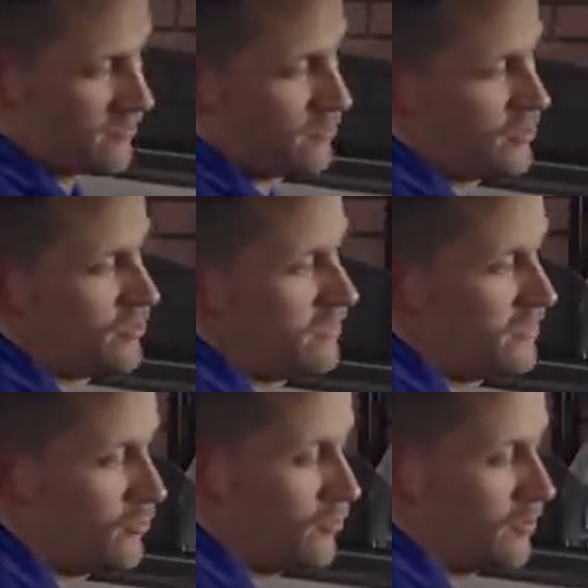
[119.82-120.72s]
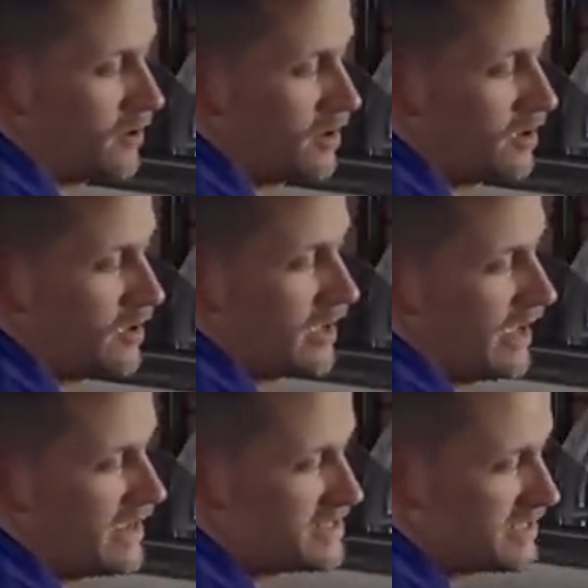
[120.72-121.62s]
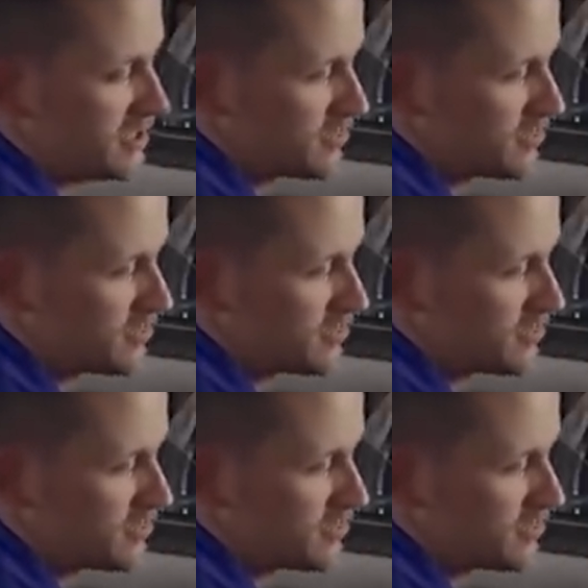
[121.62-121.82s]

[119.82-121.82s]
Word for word: and remove your AC